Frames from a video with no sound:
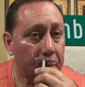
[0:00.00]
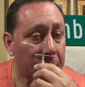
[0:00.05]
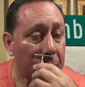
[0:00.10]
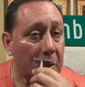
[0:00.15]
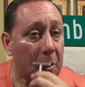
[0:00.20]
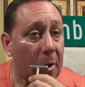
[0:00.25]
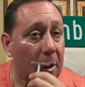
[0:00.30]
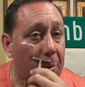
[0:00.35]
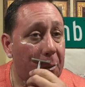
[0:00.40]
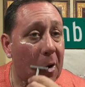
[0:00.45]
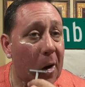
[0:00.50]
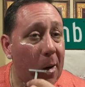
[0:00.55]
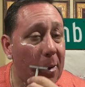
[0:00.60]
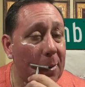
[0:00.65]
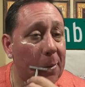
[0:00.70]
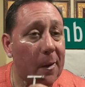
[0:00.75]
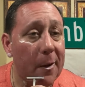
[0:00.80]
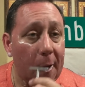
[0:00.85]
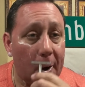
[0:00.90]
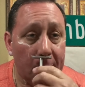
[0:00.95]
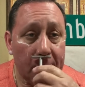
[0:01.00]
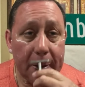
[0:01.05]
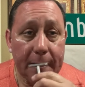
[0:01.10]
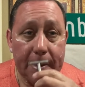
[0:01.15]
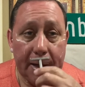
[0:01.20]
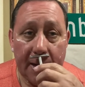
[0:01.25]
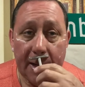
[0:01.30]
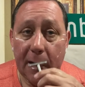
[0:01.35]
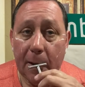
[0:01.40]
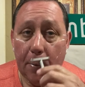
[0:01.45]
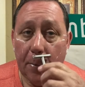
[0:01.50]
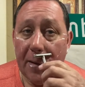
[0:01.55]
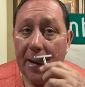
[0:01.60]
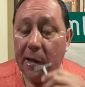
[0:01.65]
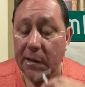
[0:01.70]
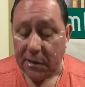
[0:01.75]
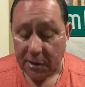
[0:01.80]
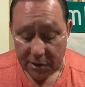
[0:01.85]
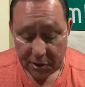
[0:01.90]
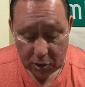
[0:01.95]
are probably already taking
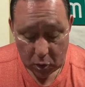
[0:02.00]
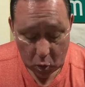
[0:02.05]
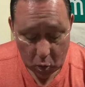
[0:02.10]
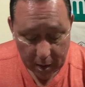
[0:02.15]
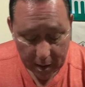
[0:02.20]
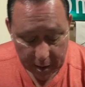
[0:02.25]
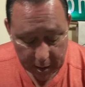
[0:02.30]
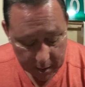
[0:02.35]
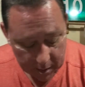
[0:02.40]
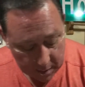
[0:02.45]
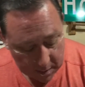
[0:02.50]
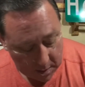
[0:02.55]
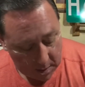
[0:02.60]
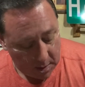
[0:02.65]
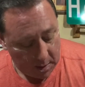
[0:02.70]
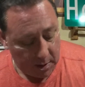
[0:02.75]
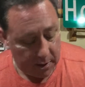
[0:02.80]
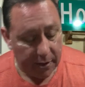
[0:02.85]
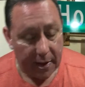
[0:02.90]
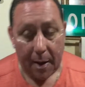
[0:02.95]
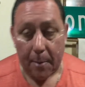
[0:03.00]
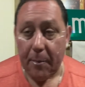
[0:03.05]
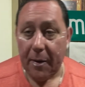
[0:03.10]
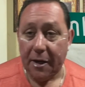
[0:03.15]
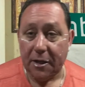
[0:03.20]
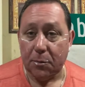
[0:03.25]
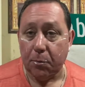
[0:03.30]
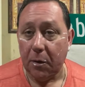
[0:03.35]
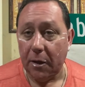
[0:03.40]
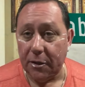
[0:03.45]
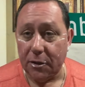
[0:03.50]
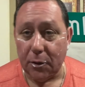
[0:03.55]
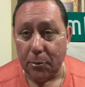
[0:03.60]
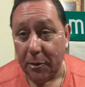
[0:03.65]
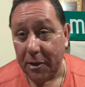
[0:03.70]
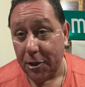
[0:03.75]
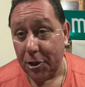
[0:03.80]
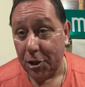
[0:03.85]
bets as to when that base plate will be